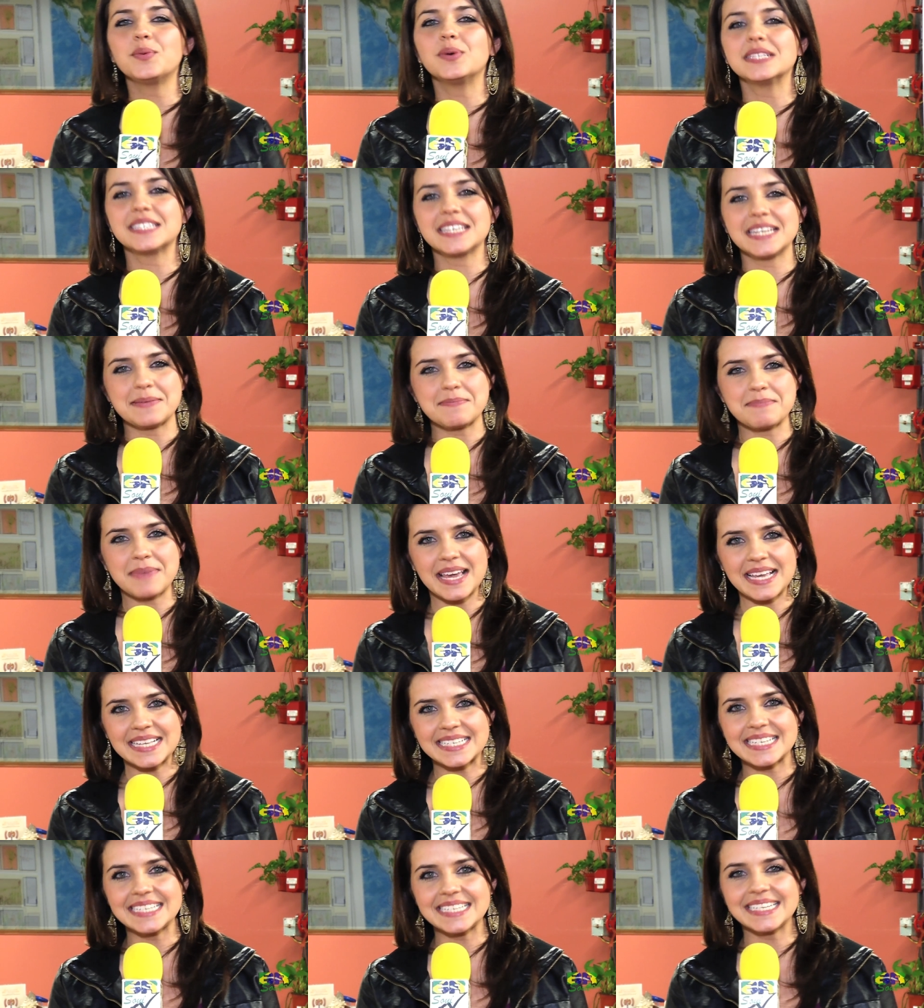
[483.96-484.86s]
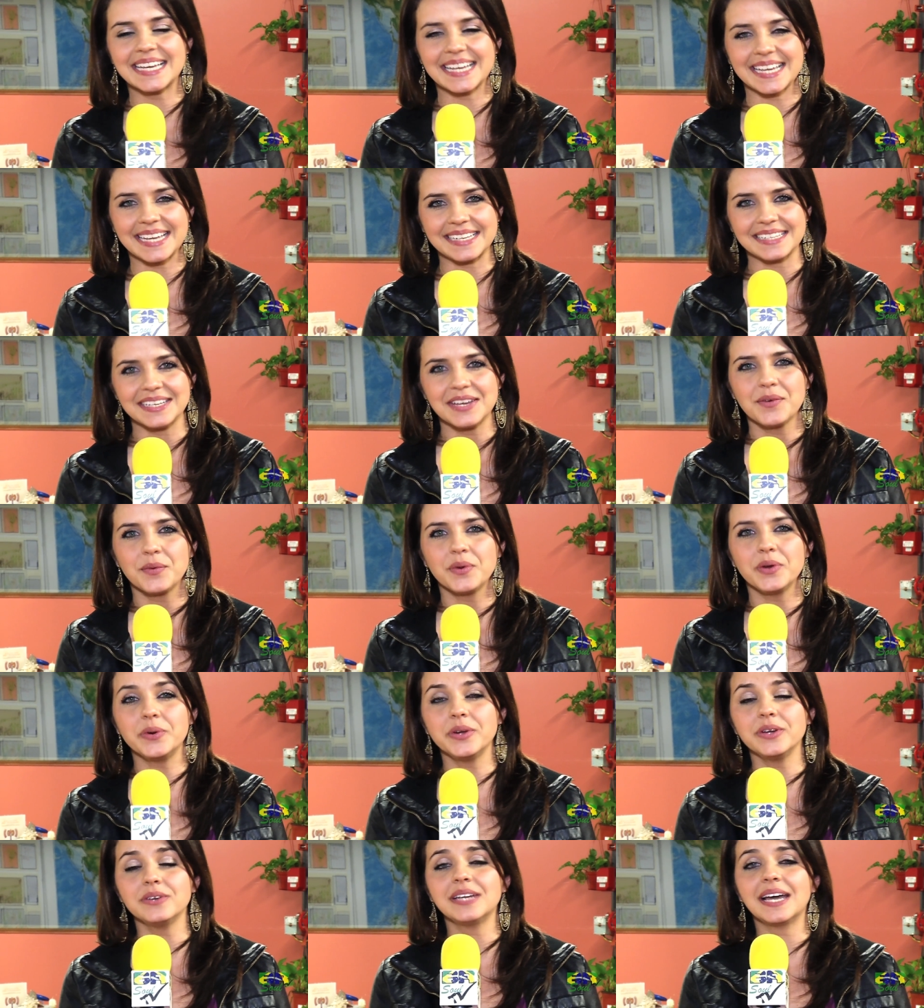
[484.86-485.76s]
was an amazing night. We
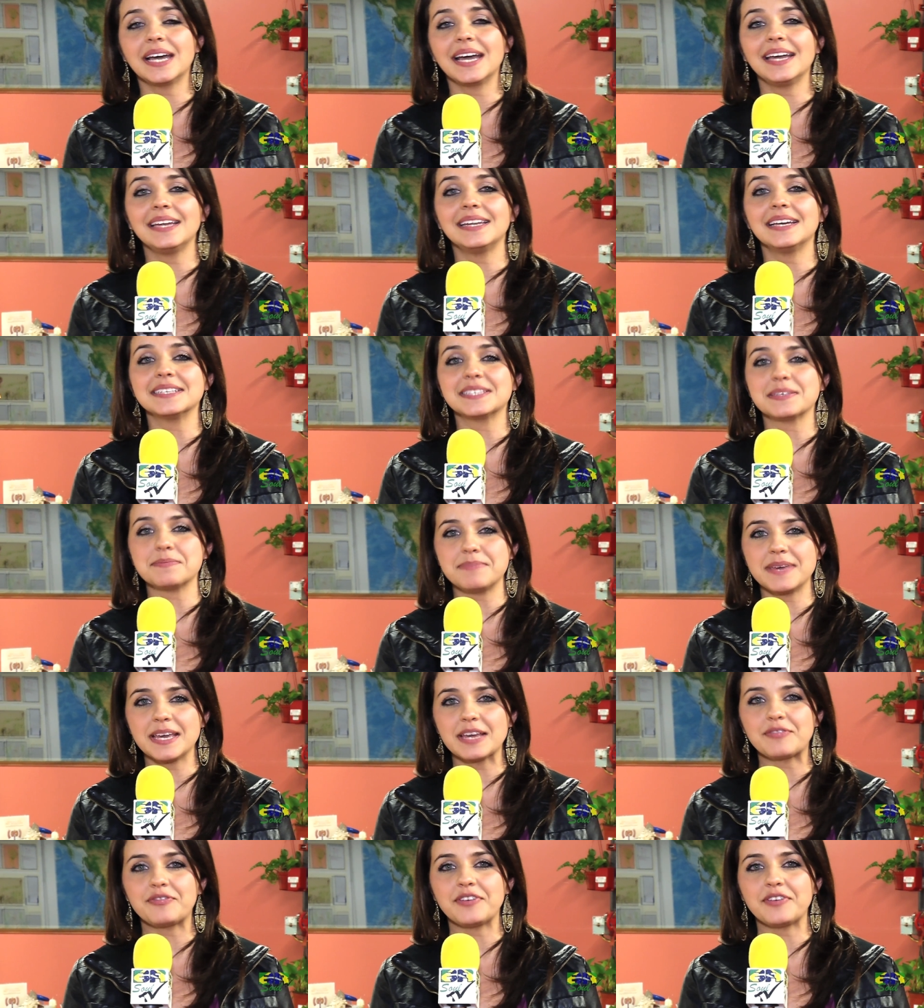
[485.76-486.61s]
reunite as a big